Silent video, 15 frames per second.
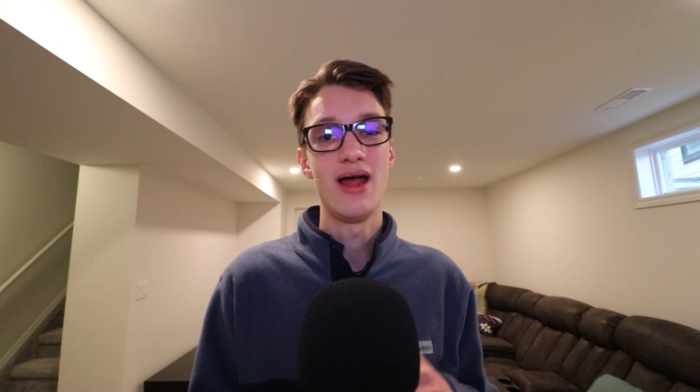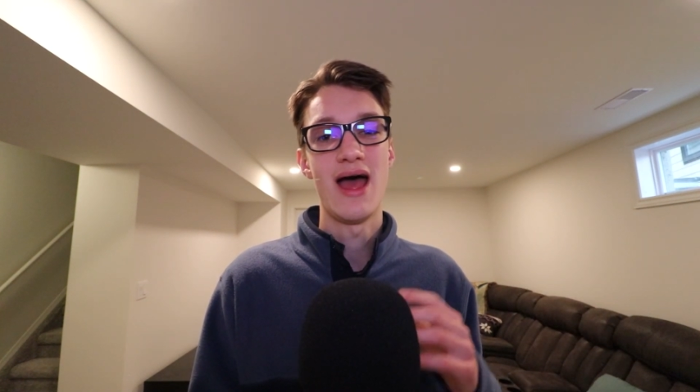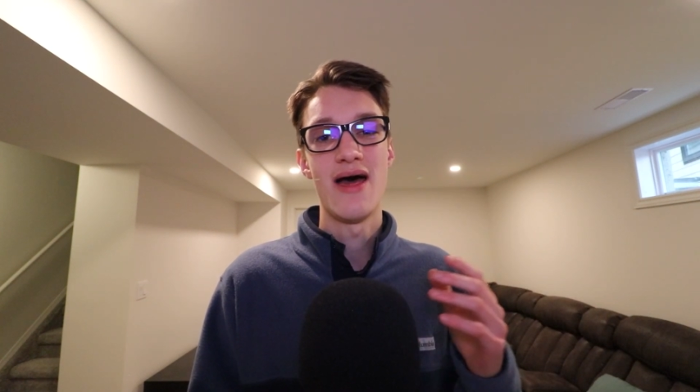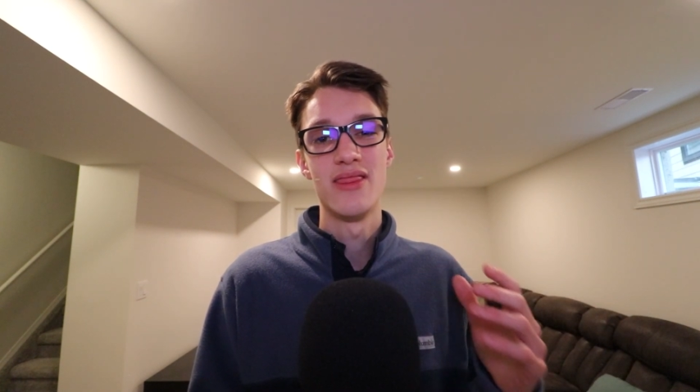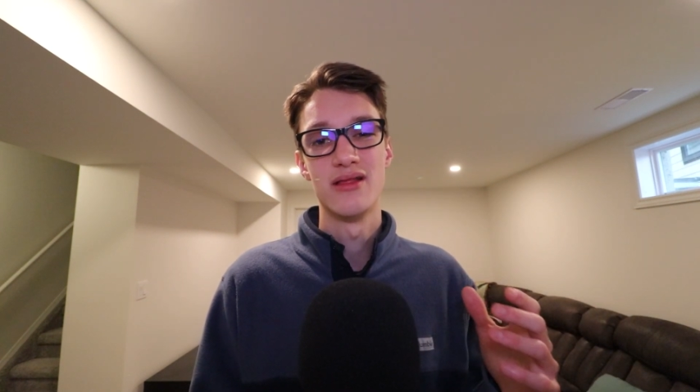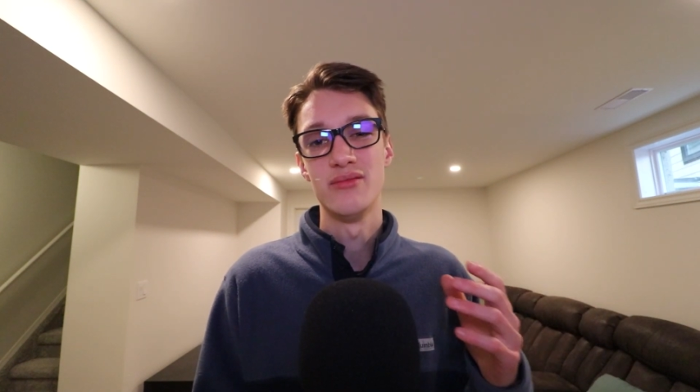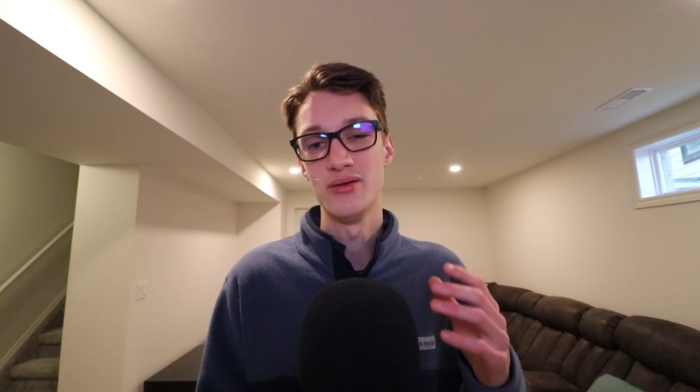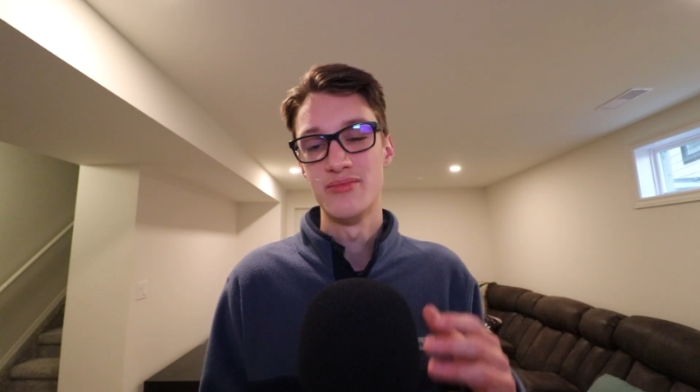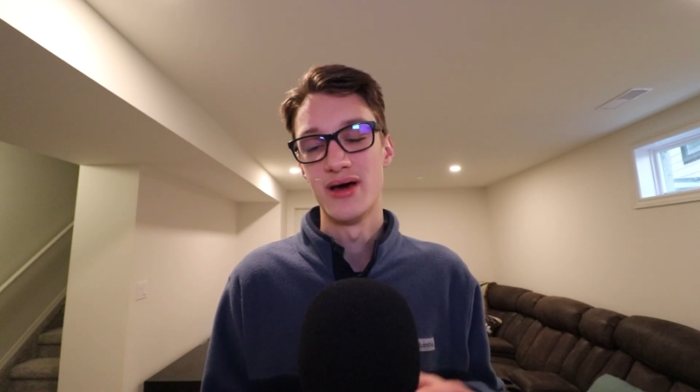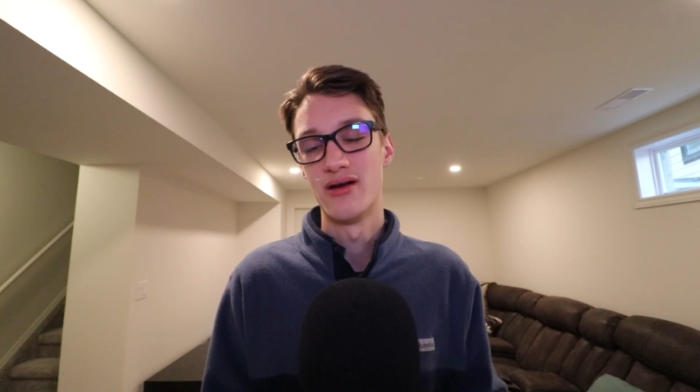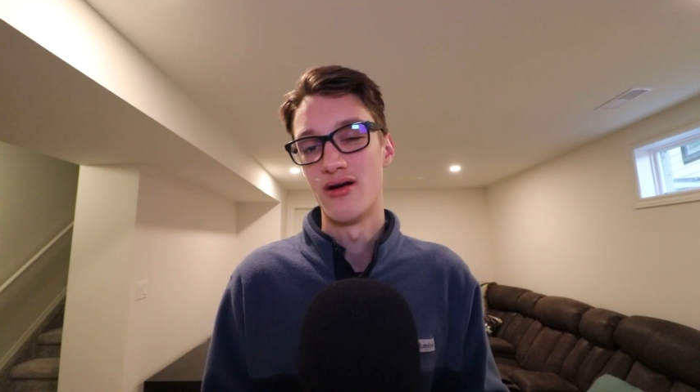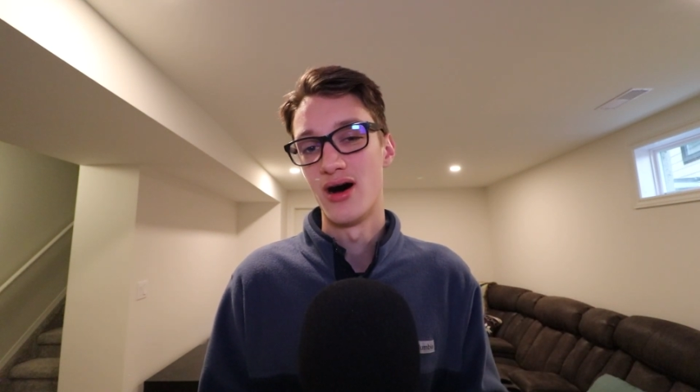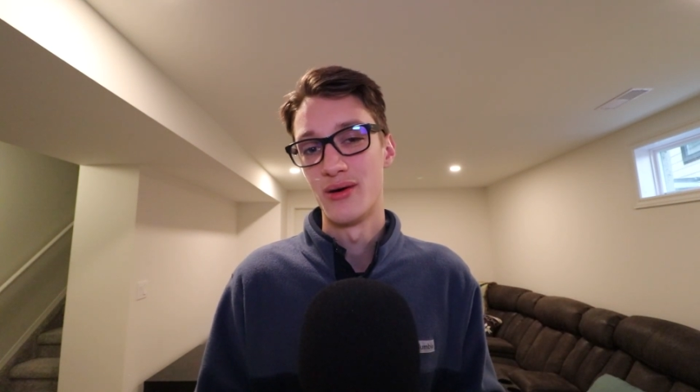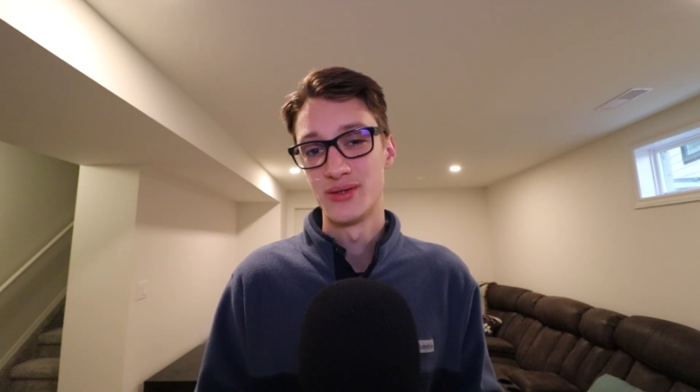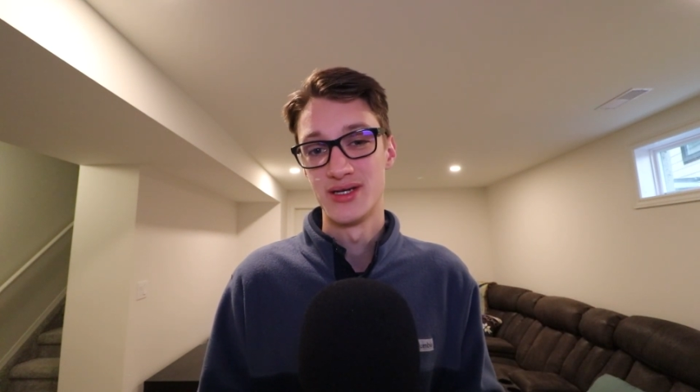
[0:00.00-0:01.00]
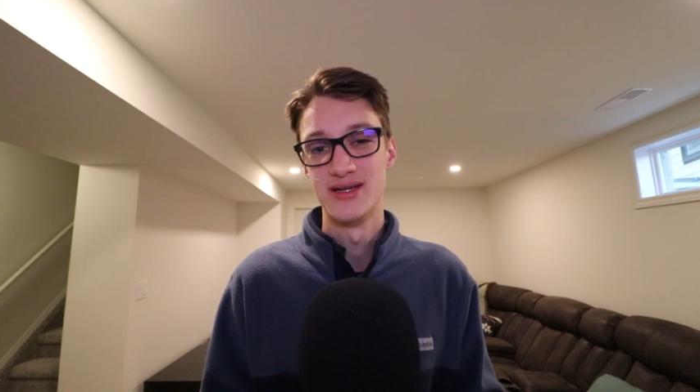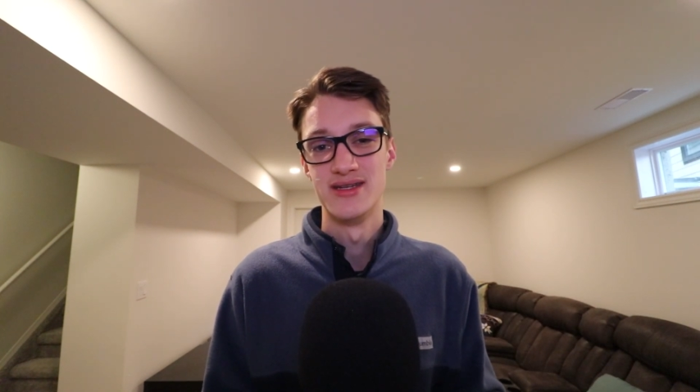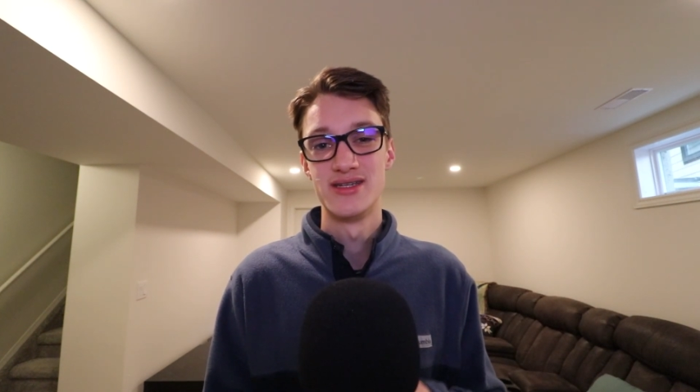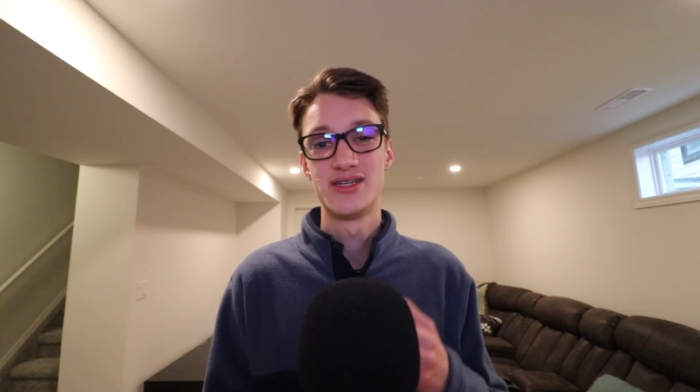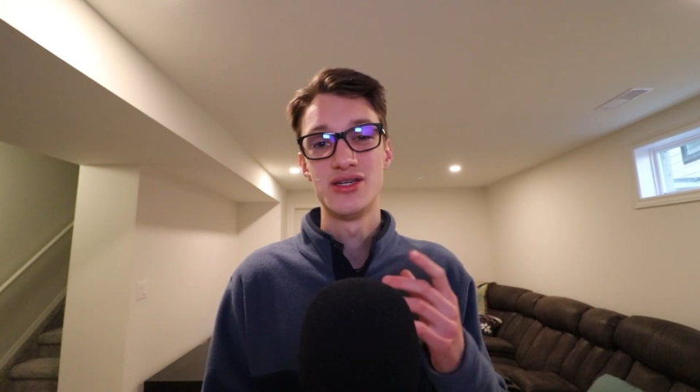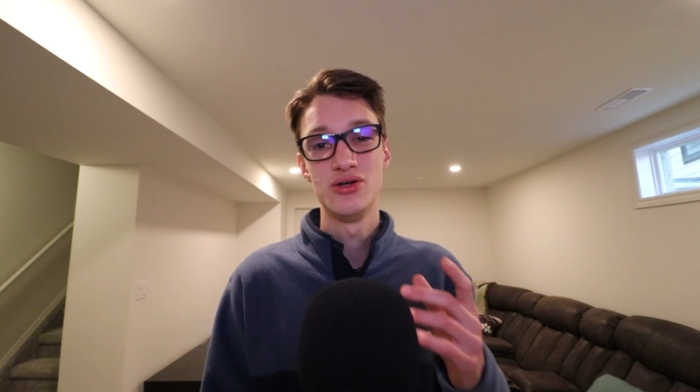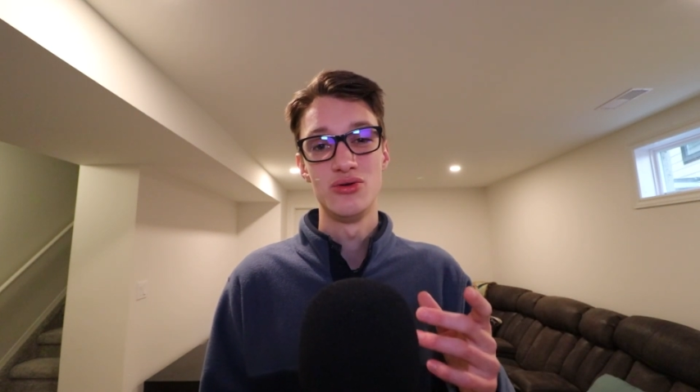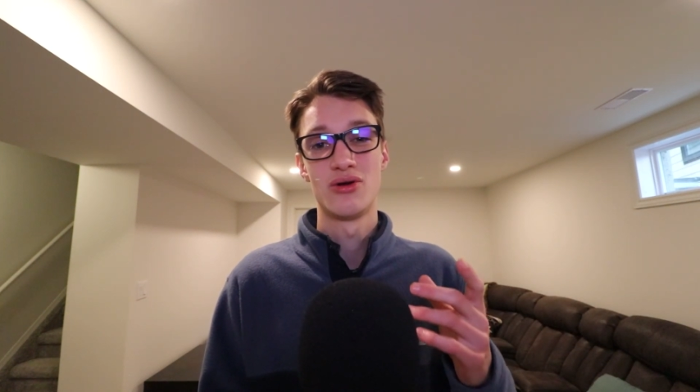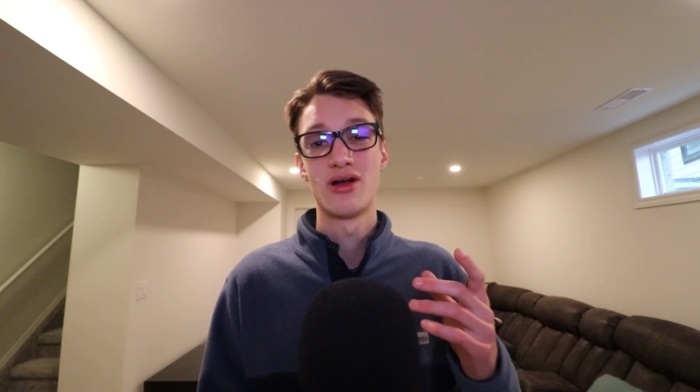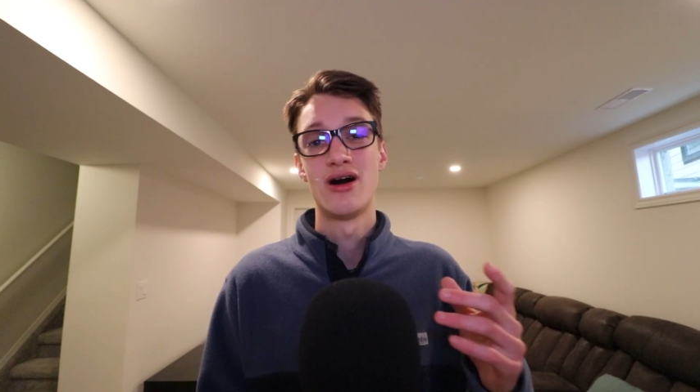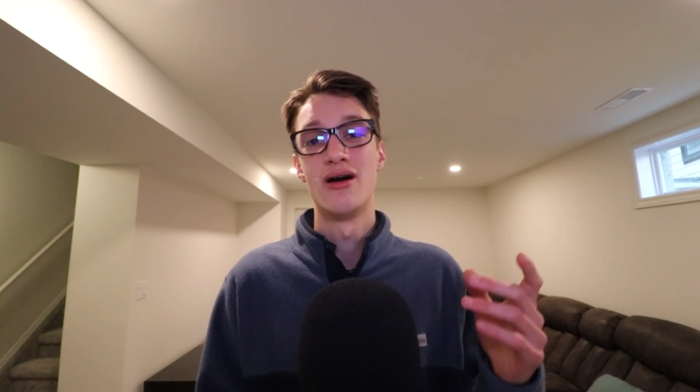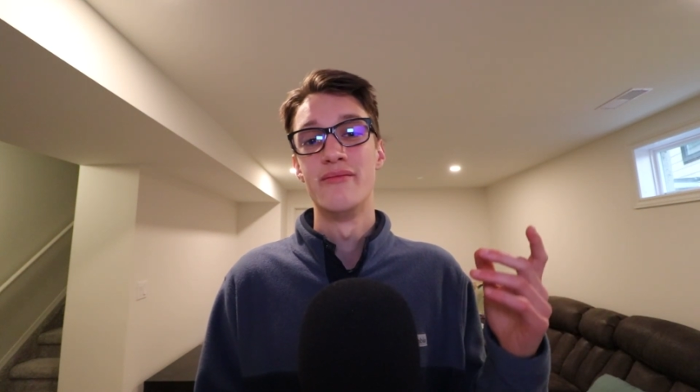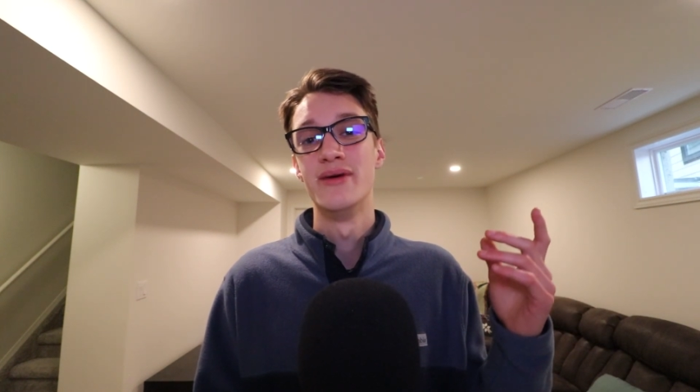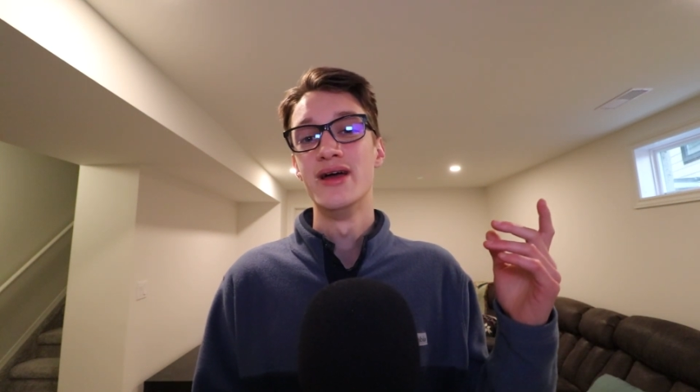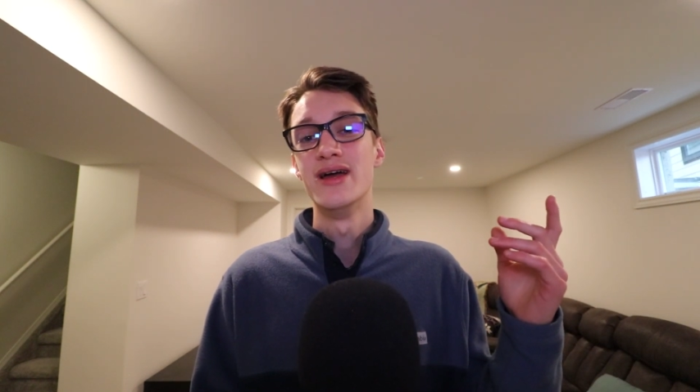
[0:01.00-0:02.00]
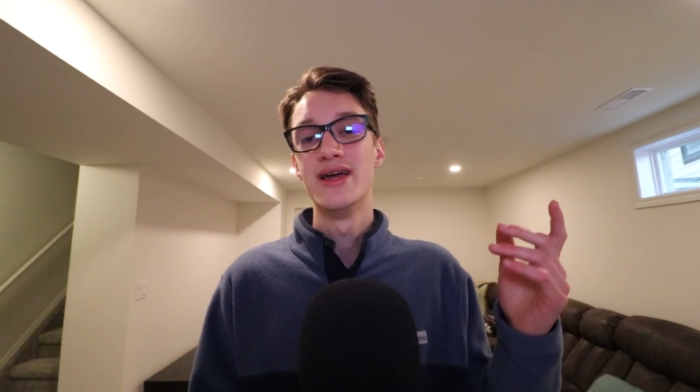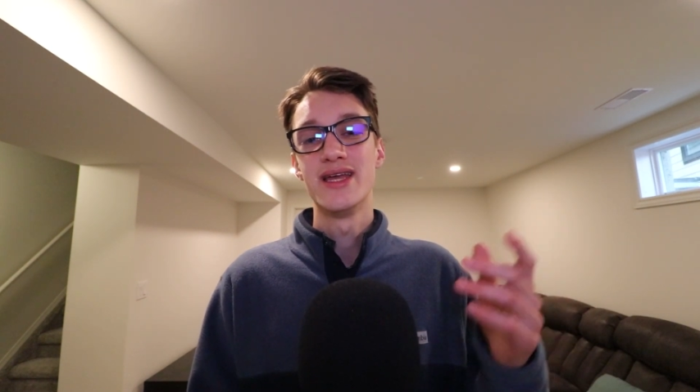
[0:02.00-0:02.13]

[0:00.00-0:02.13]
and there'll be better options to come